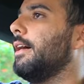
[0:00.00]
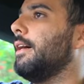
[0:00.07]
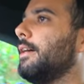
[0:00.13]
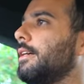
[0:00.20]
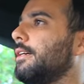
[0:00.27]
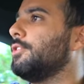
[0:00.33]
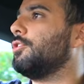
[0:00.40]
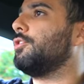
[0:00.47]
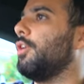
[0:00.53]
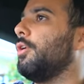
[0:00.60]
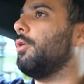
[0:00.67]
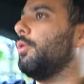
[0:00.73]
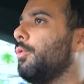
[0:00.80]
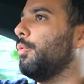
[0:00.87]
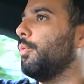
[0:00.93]
Uh,
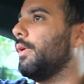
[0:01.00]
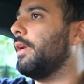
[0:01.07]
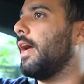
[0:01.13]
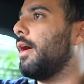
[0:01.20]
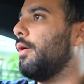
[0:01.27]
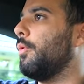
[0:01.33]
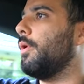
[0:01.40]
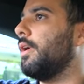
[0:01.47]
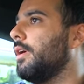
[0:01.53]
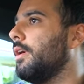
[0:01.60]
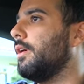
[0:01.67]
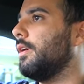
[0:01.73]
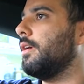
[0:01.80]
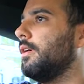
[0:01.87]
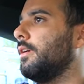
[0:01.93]
so now
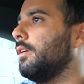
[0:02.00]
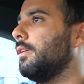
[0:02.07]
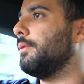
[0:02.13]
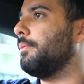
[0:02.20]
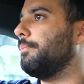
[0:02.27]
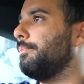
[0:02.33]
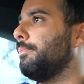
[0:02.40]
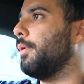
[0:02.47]
we're